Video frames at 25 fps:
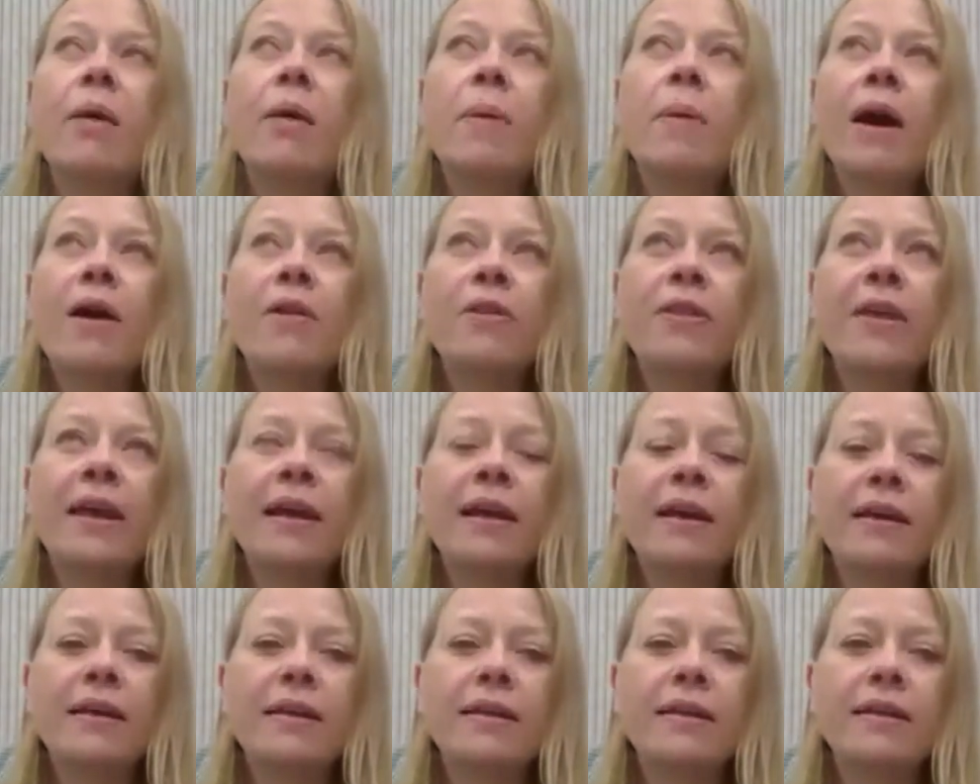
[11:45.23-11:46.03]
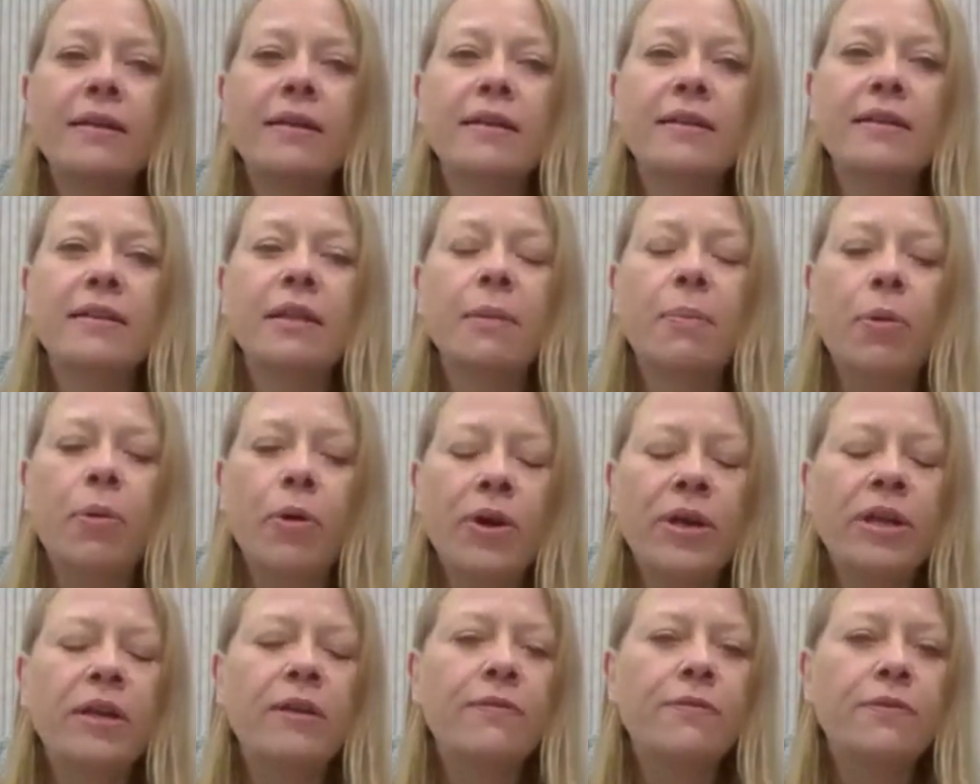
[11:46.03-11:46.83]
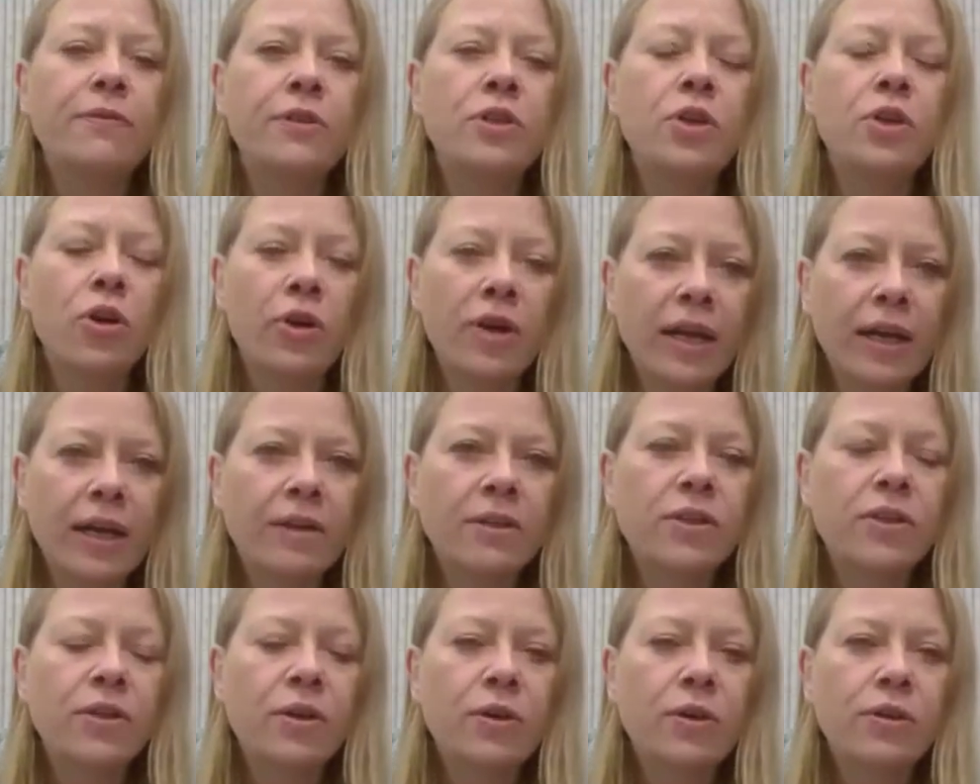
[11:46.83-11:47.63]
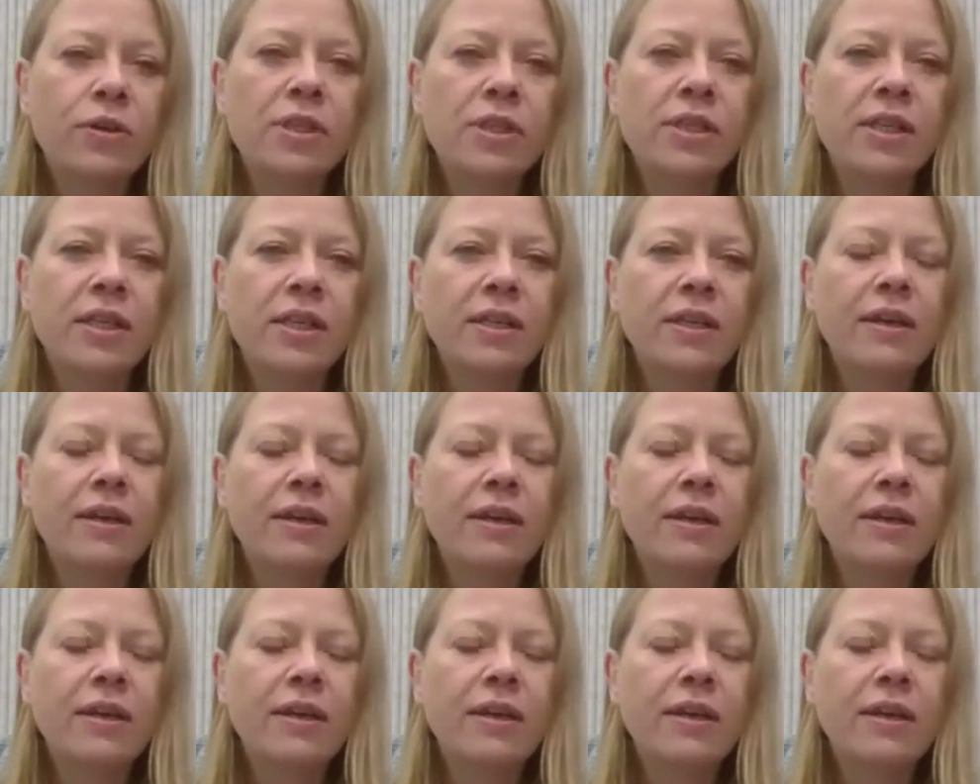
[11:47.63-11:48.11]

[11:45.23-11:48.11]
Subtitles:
But I think the point of knocking on doors